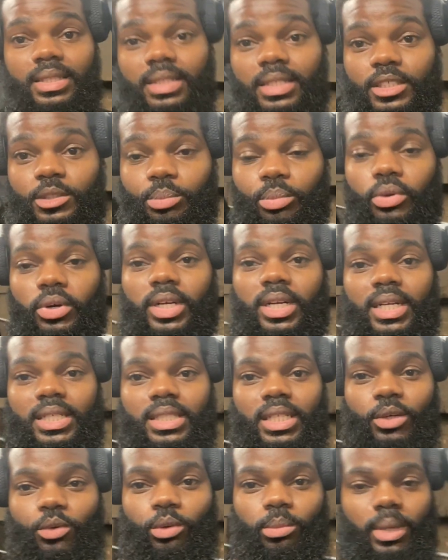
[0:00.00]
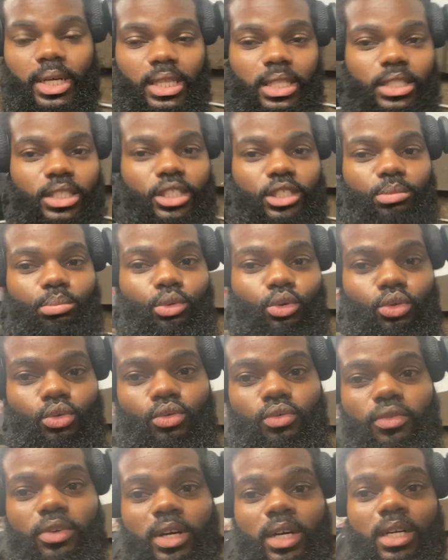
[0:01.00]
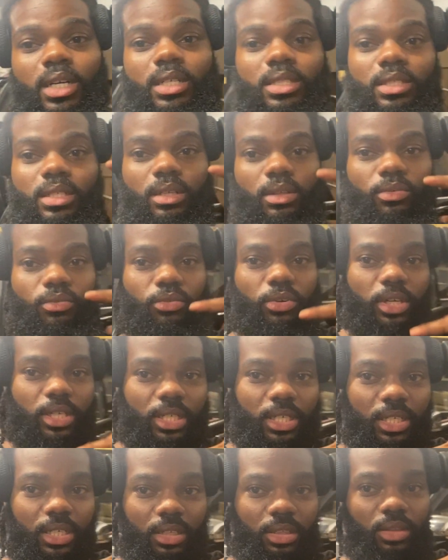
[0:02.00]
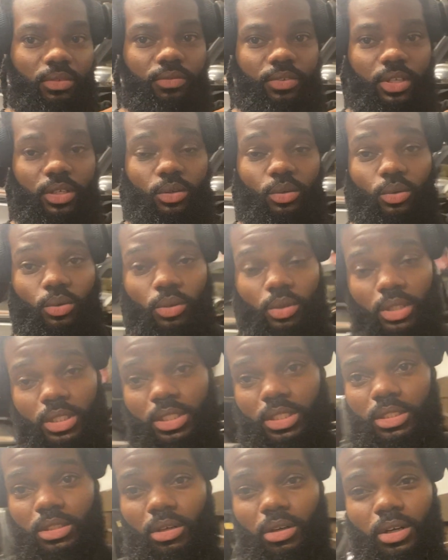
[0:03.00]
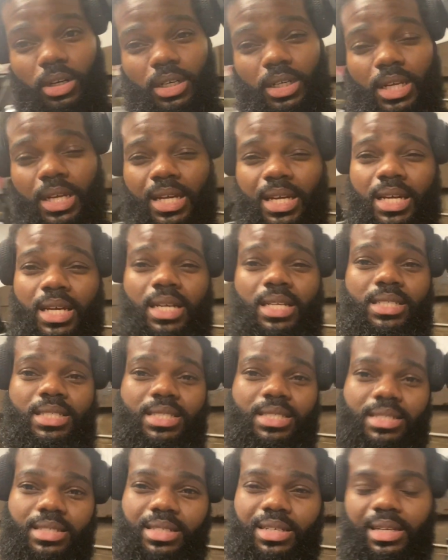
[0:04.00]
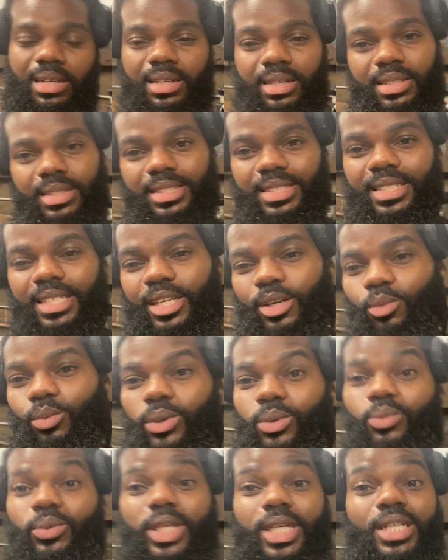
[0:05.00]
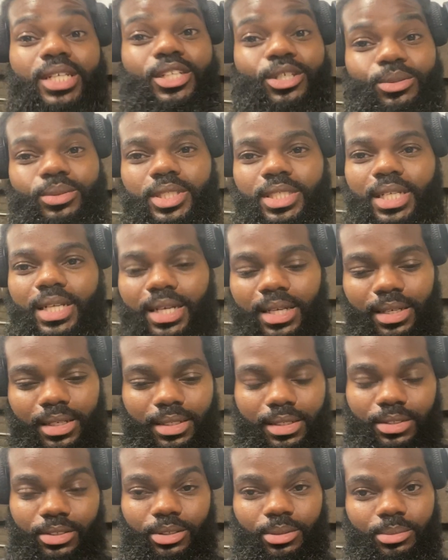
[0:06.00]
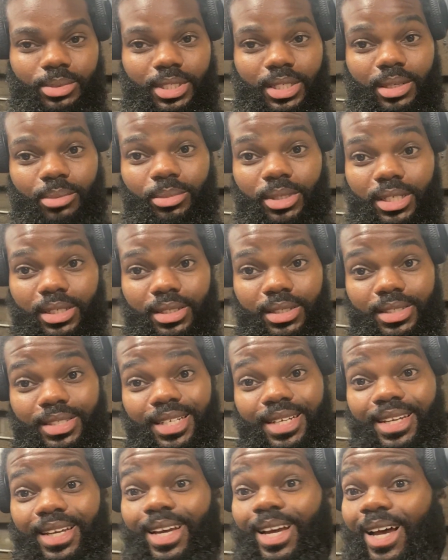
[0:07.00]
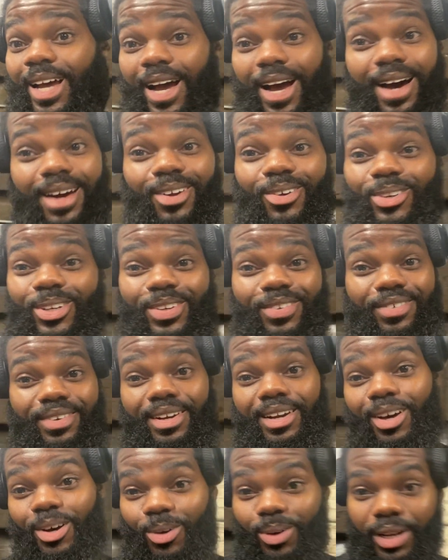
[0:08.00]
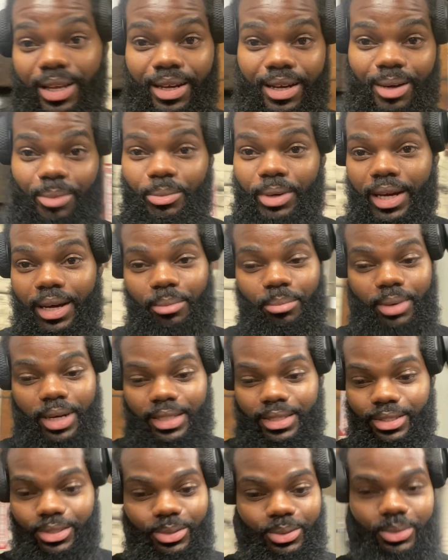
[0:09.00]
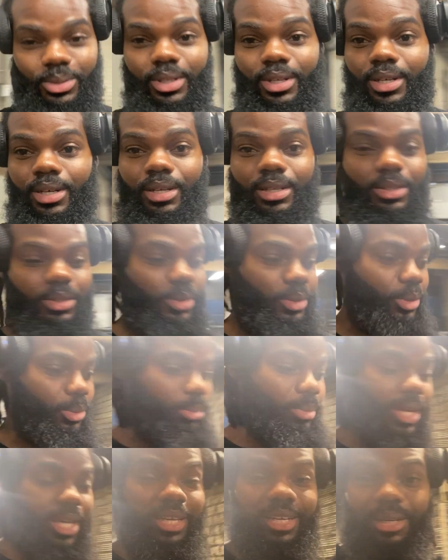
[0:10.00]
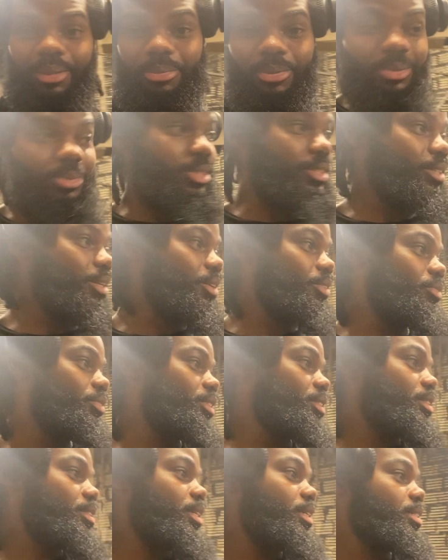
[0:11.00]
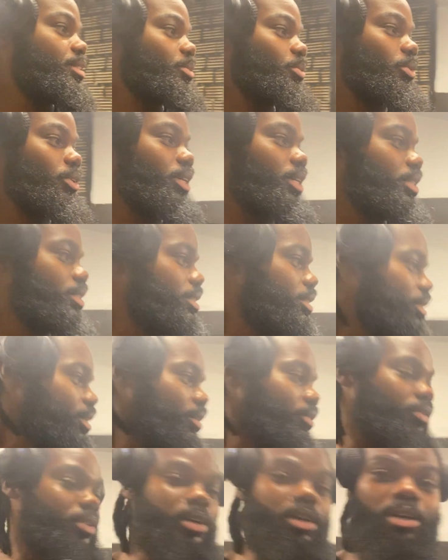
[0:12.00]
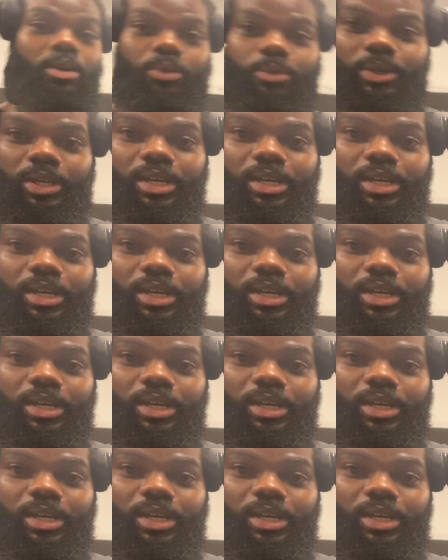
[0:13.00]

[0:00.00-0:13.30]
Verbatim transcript: this point, I think we're about to just move to the front end of the vehicle, start just seeing what we can do today. You know what I'm saying? Because I don't even know. Like I'm not about to, you know, make up some stuff and say some crazy stuff. We